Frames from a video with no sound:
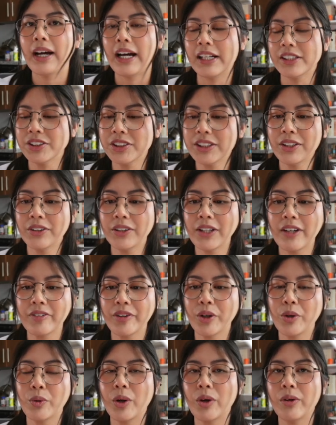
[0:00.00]
I actually don't have
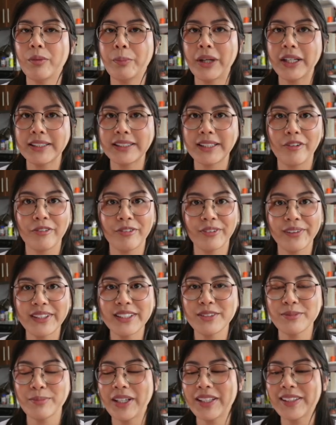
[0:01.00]
a quote picked out for
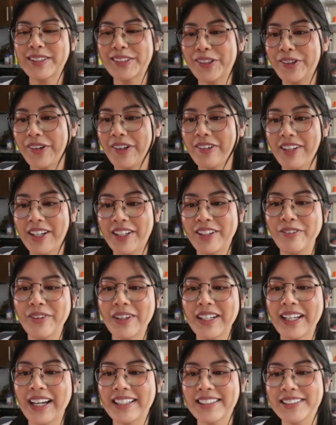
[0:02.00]
this month, so if
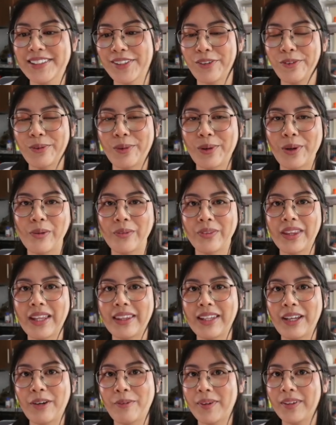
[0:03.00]
anyone has a quote that
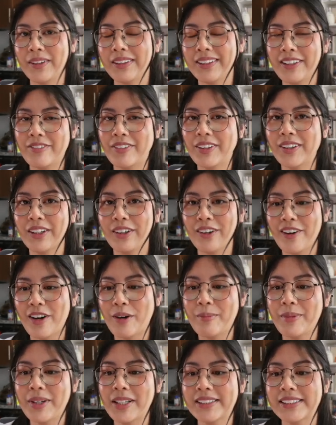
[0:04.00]
they want to leave in the
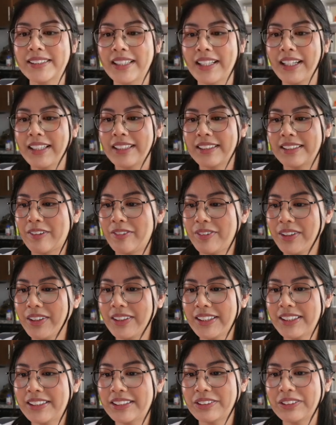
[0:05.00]
comments,
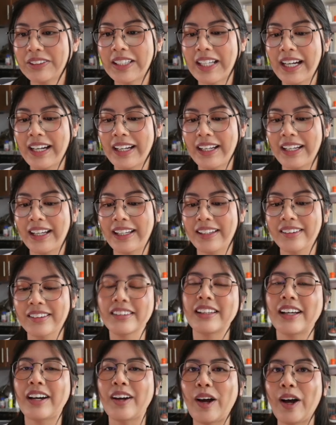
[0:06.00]
definitely do that,
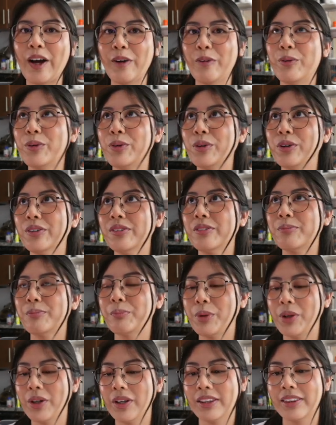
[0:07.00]
and I will
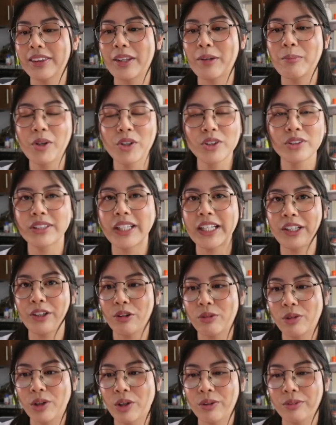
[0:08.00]
put the most liked
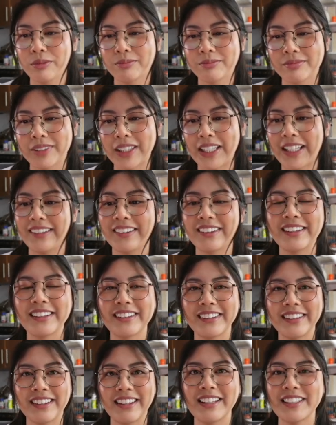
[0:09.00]
quote
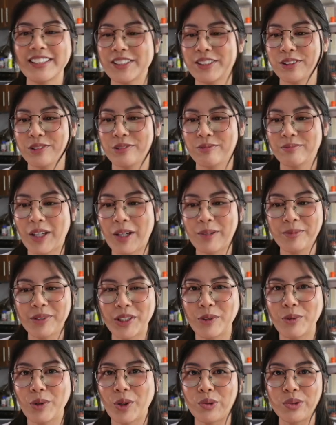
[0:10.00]
in this empty
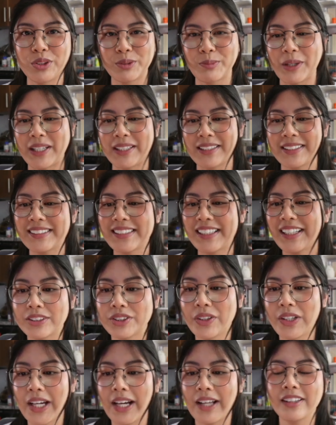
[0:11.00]
quote space. So
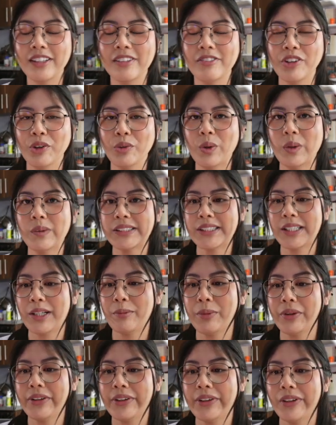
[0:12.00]
yeah, leave your quotes down
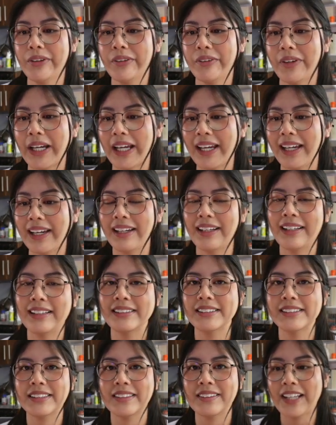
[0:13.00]
below
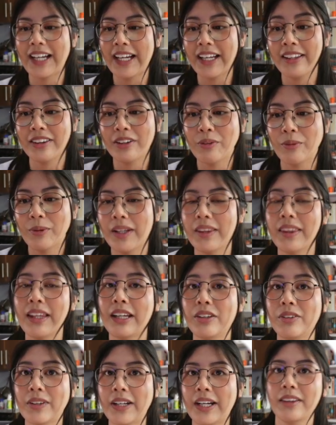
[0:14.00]
and like the one that
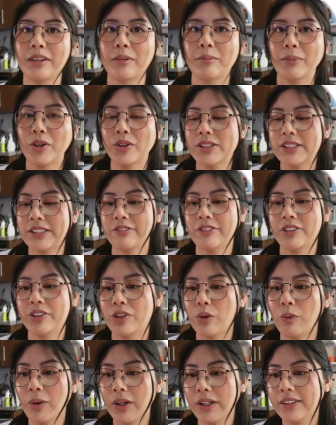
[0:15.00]
you like the most if you
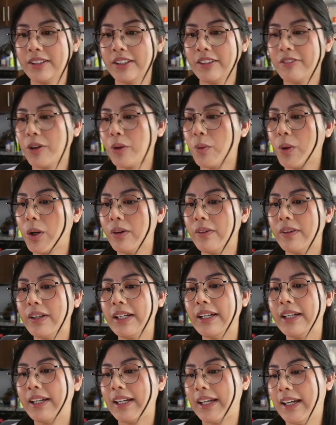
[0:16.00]
don't want to leave a quote,
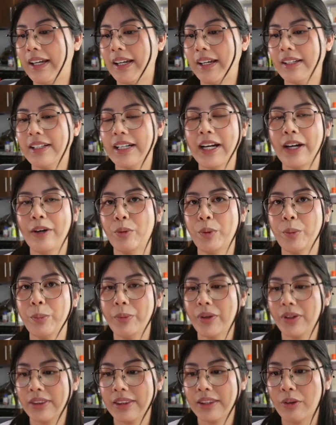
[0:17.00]
and I will
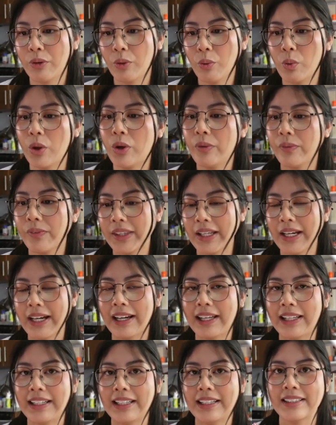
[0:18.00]
put the quote that
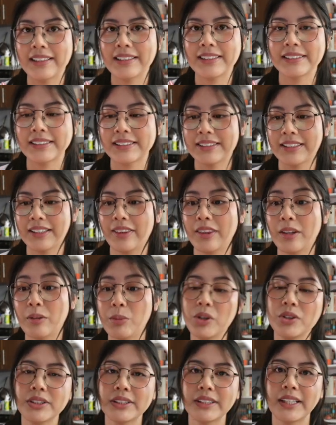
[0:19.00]
is the
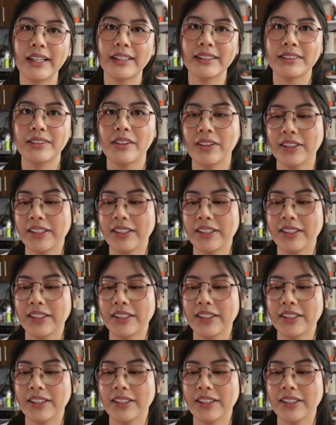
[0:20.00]
most liked on